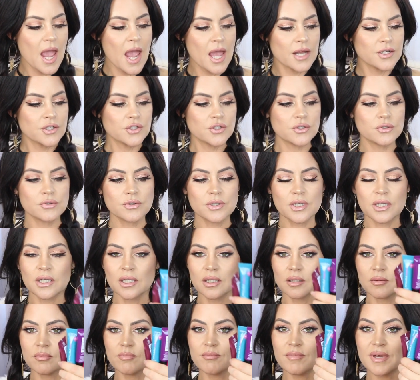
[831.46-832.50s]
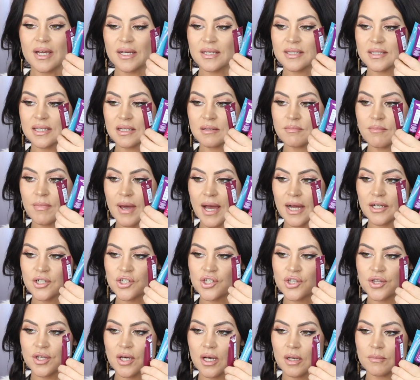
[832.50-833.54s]
And you can mix and
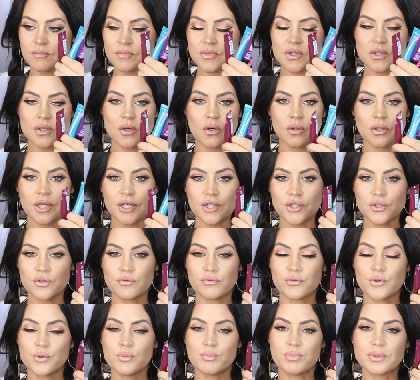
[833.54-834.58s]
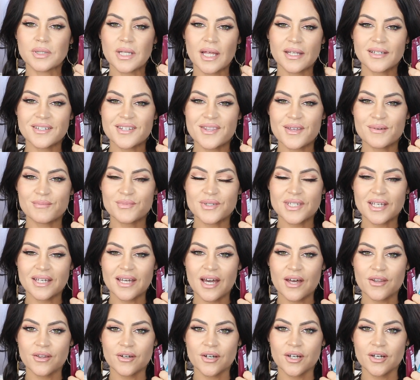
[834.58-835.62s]
match them. So like if you blend them
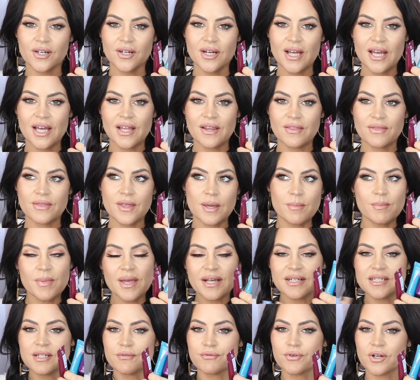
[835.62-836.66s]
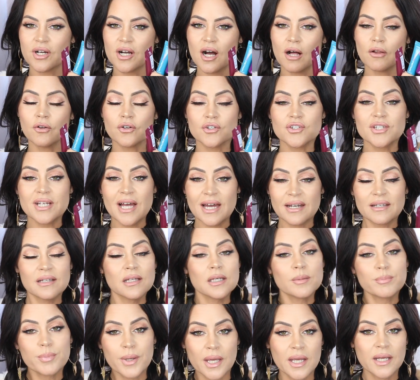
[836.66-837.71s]
together, they make different colors, kind of
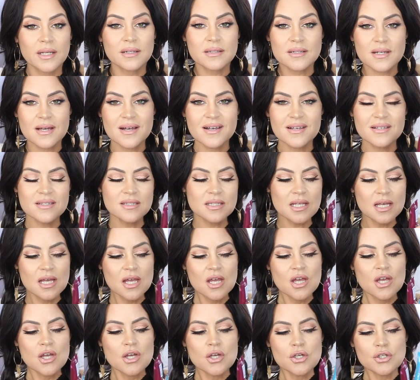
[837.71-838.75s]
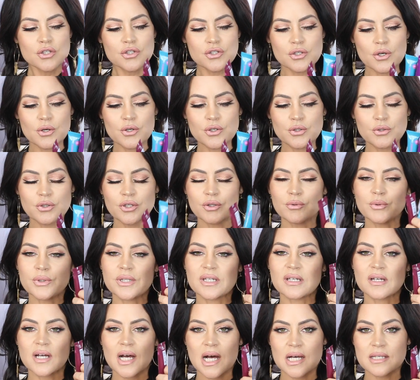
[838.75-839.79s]
like paint does. So you can
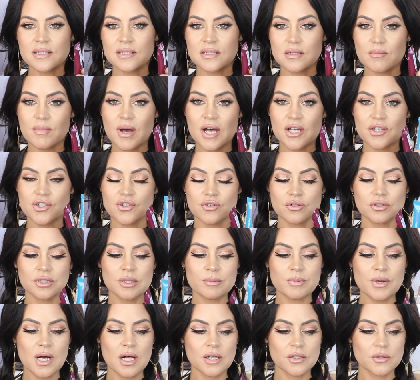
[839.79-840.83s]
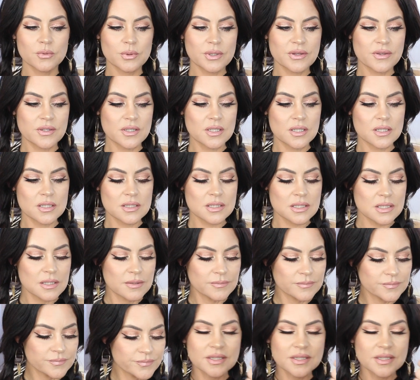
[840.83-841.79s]
really customize your lip color with these.